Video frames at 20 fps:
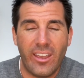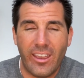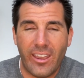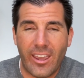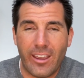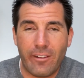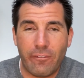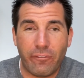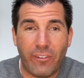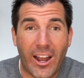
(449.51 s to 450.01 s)

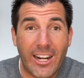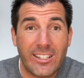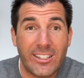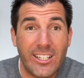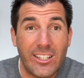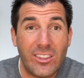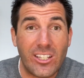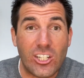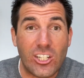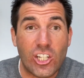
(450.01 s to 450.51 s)
and
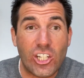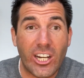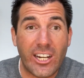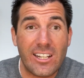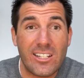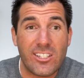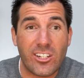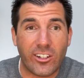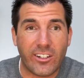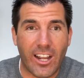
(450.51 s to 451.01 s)
finally, the
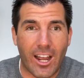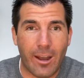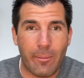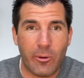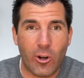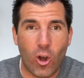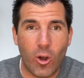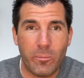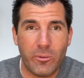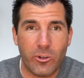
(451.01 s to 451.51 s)
chickens are coming
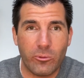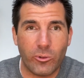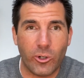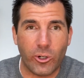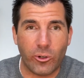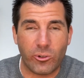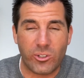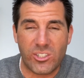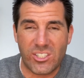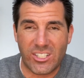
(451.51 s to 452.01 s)
home to
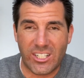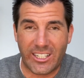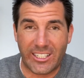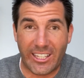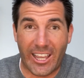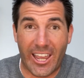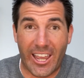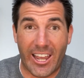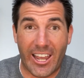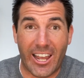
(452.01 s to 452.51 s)
roost.
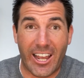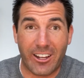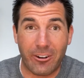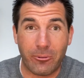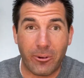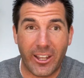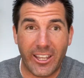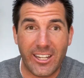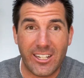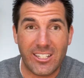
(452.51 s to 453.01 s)
Yeah,
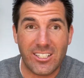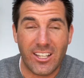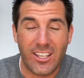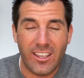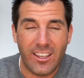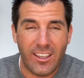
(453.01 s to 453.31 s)
right?